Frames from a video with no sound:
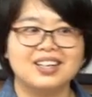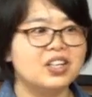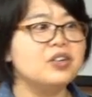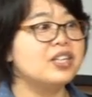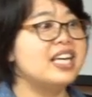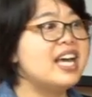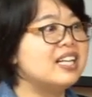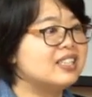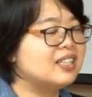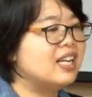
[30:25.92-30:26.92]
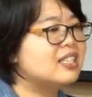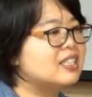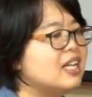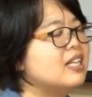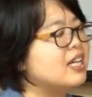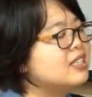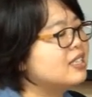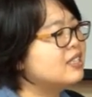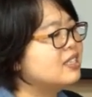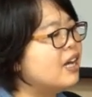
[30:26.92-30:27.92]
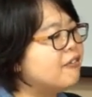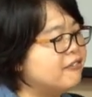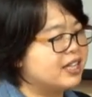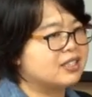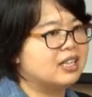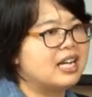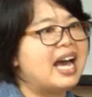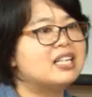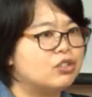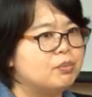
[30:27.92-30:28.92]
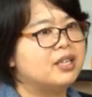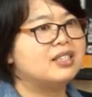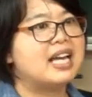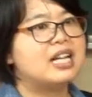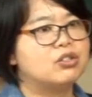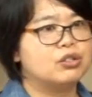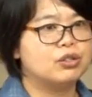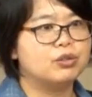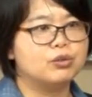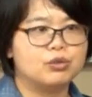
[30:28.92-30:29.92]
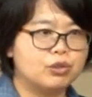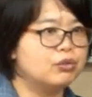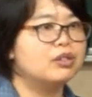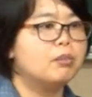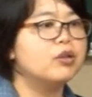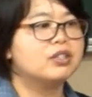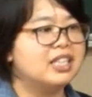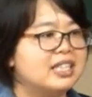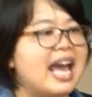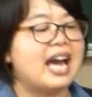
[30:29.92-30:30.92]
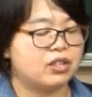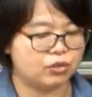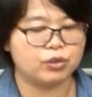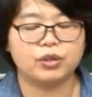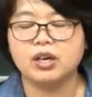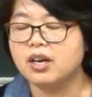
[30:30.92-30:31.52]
No, you can't. It's a suffix. It has to be attached to mostly nouns or